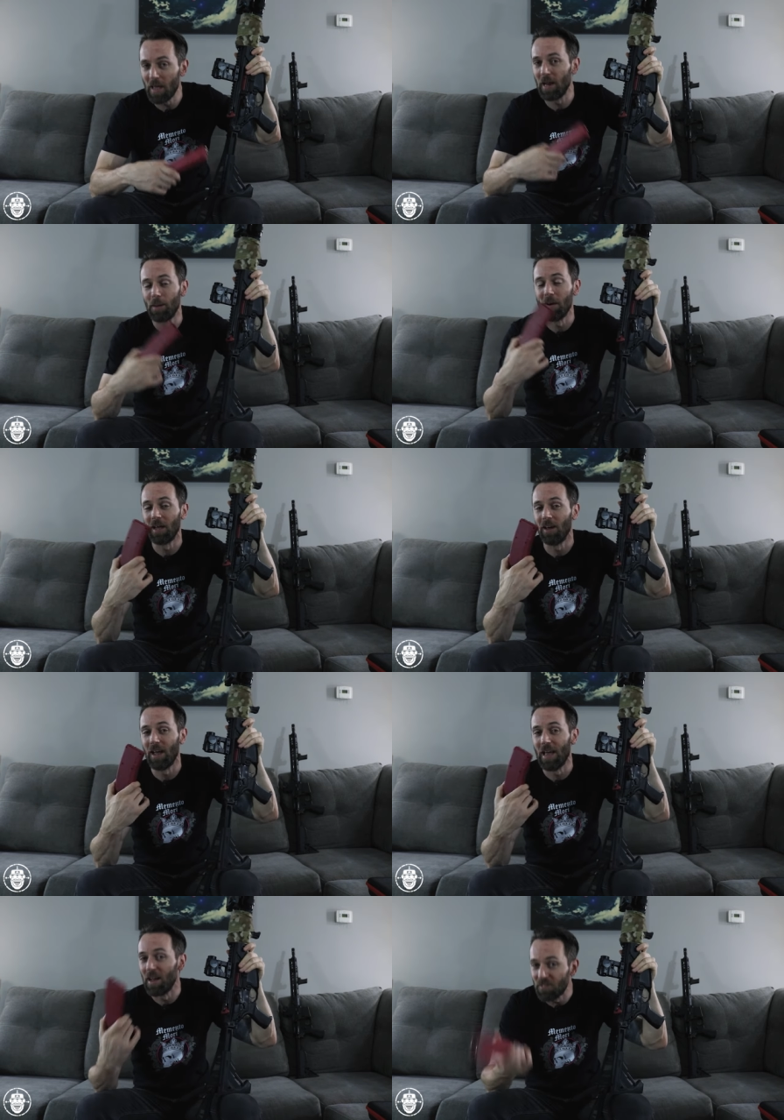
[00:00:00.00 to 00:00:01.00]
And am I going
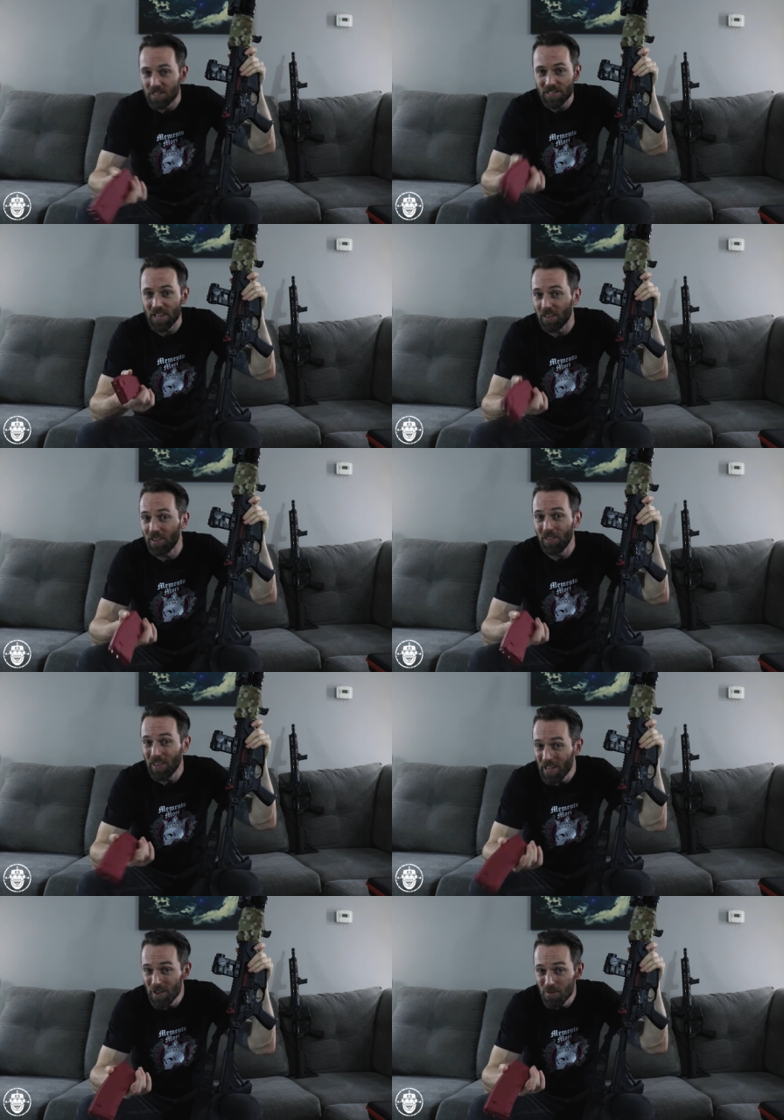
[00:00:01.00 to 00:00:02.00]
to have to sell a
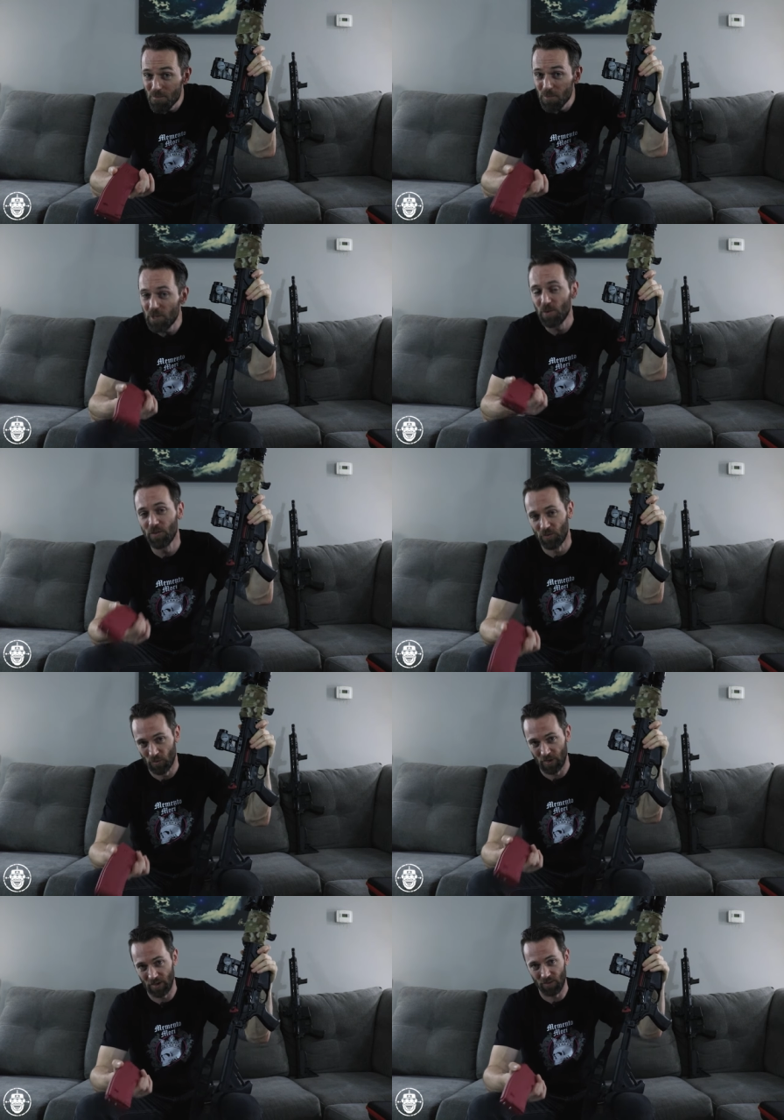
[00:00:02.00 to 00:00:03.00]
limb to
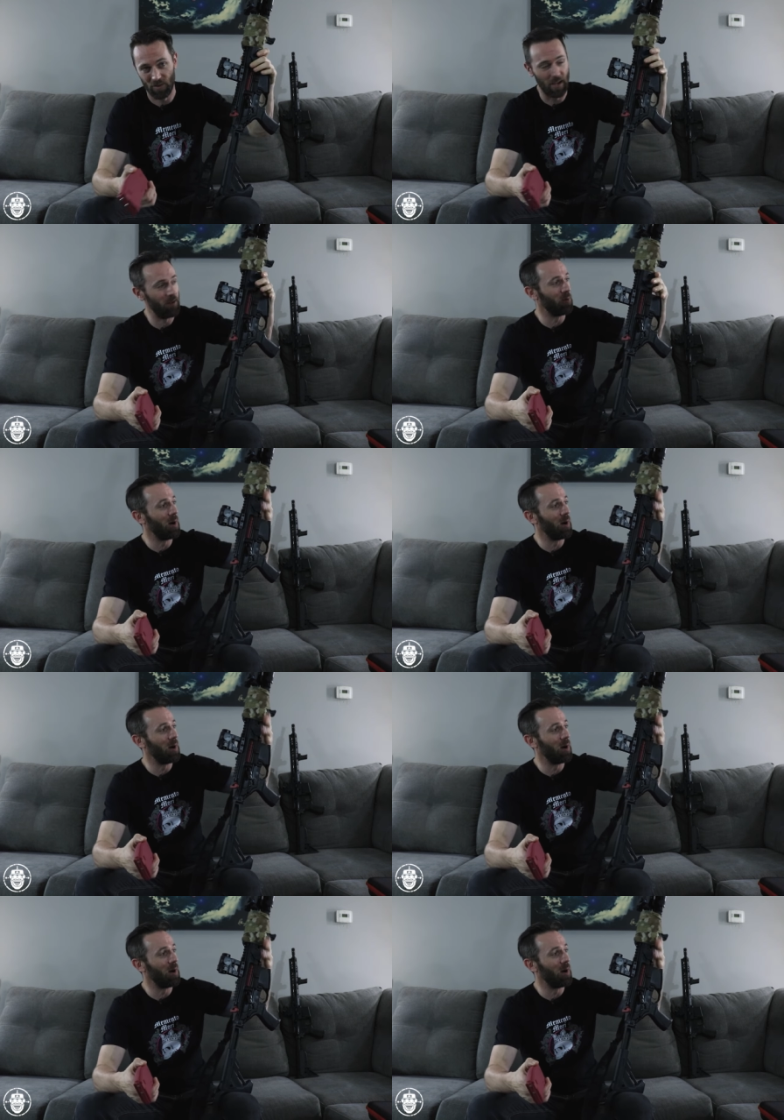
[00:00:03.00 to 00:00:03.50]
afford it, right?